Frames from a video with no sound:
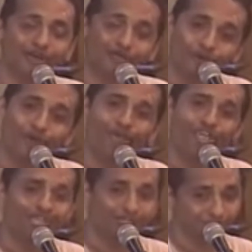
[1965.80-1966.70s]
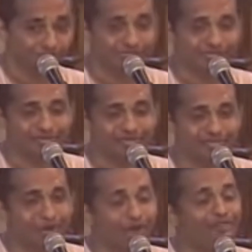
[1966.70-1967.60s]
following in the footsteps
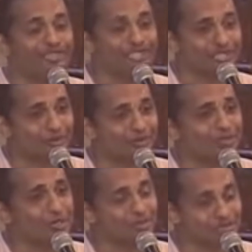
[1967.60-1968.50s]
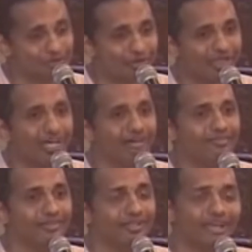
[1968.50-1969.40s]
of the six Goswamis of Vrindavan,